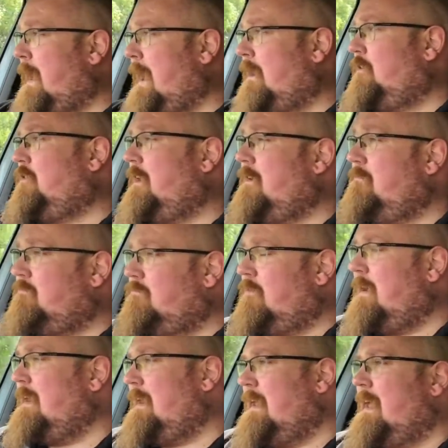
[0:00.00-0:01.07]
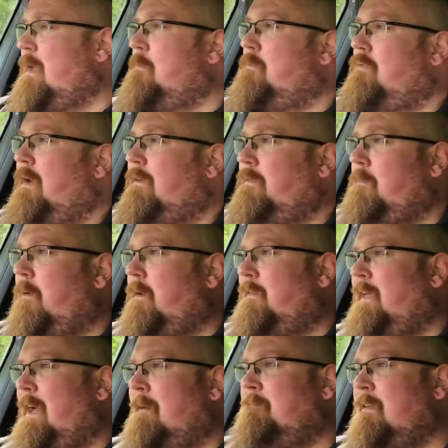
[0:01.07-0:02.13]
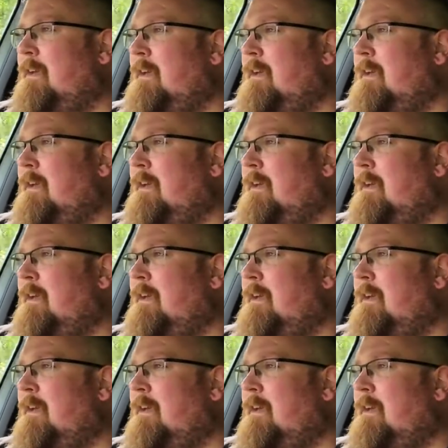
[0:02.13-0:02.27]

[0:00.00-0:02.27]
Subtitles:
actually really impressed by that.